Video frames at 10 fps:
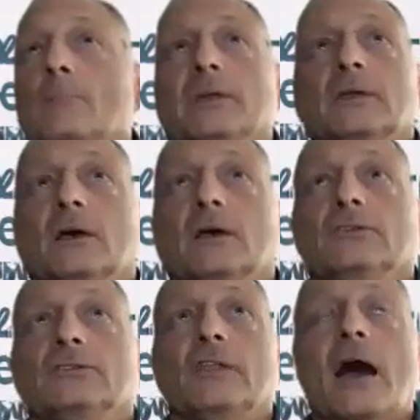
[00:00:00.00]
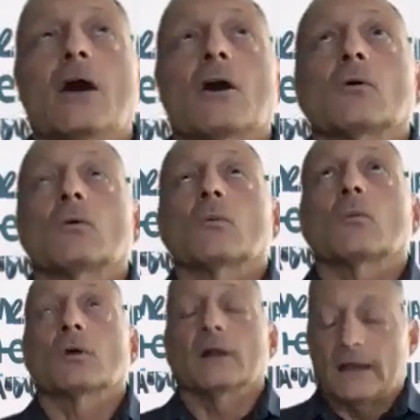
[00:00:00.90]
because now
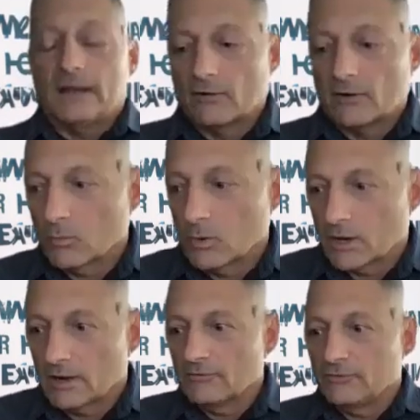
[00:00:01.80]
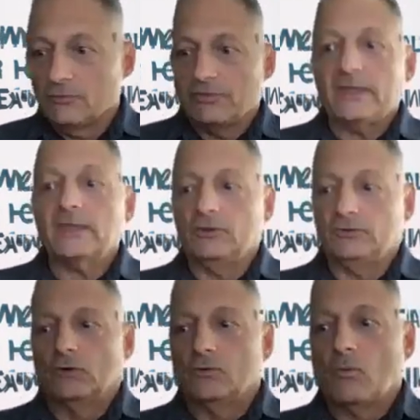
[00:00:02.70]
we're in an era where if you think a
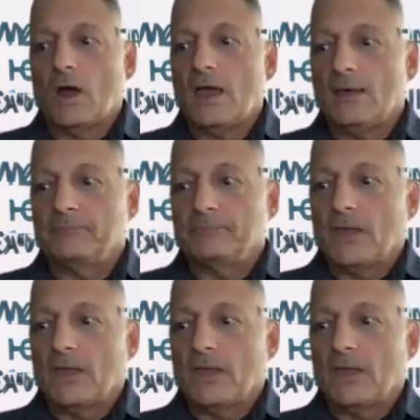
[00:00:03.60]
certain way,